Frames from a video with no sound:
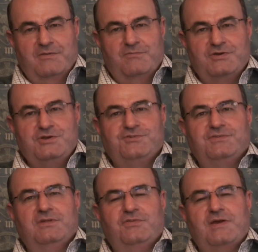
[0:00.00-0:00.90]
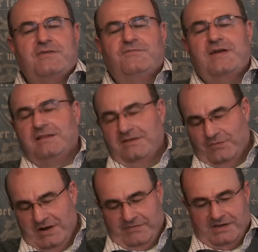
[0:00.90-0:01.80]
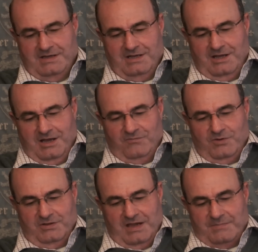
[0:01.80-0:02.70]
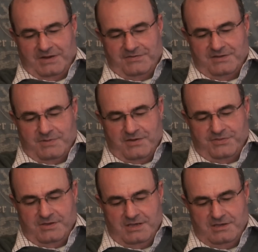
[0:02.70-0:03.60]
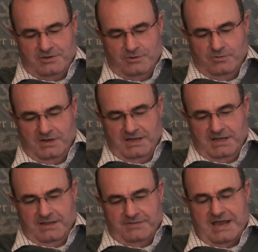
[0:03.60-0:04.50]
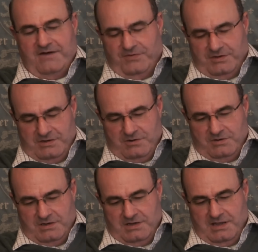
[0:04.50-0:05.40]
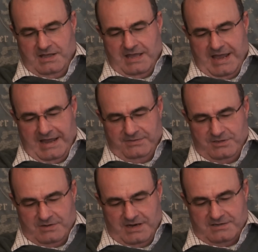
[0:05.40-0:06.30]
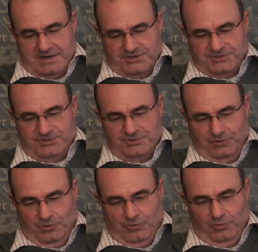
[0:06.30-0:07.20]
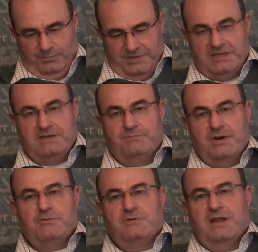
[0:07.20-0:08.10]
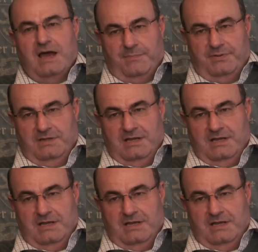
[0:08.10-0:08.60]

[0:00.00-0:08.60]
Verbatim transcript: reducing the threat, frankly, forever of world government. I think both the EU, the African Union, and the United Nations should all be broken up.